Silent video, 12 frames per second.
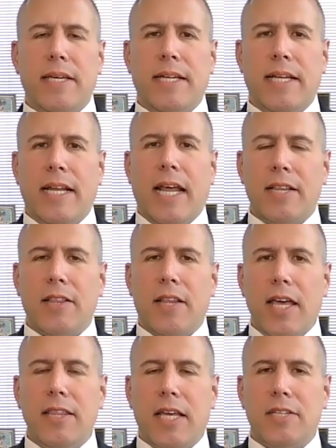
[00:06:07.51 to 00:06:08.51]
And I
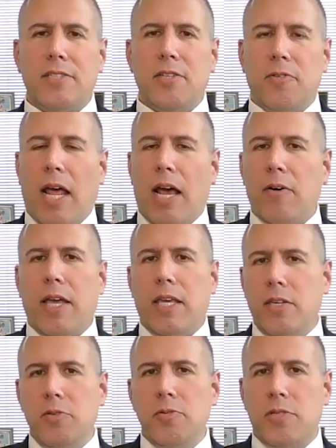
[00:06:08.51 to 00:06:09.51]
like that. So now I
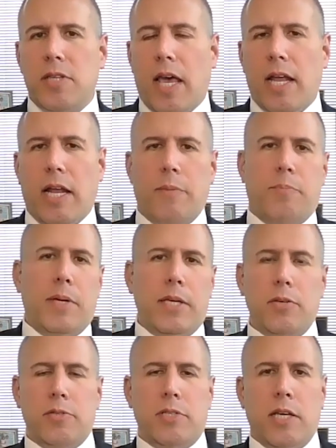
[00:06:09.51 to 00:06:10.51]
use that. I've been
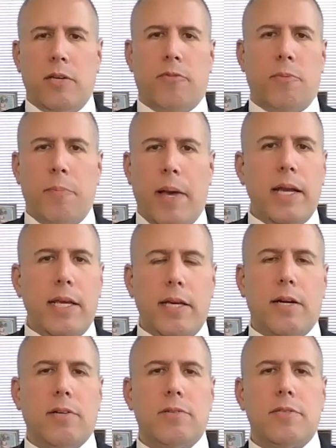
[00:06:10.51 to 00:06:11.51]
using it for many
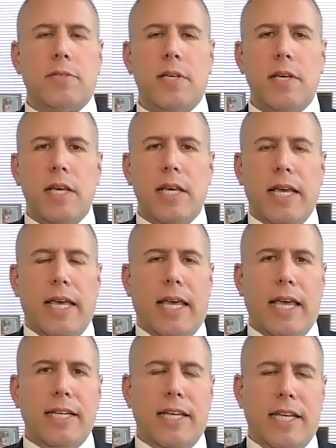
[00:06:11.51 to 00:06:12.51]
years,
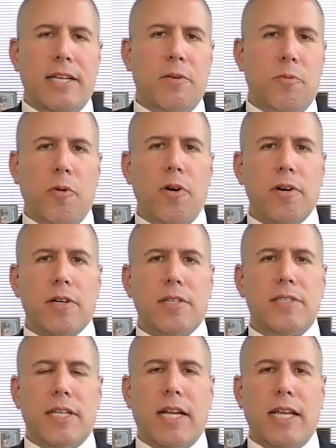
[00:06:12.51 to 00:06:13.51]
and it
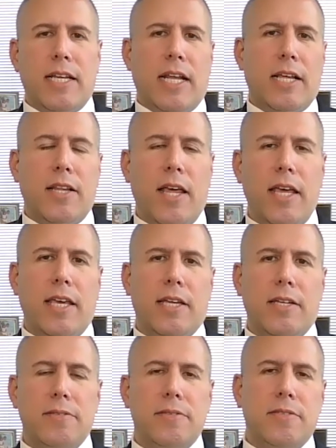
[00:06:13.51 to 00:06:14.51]
works, and I like it.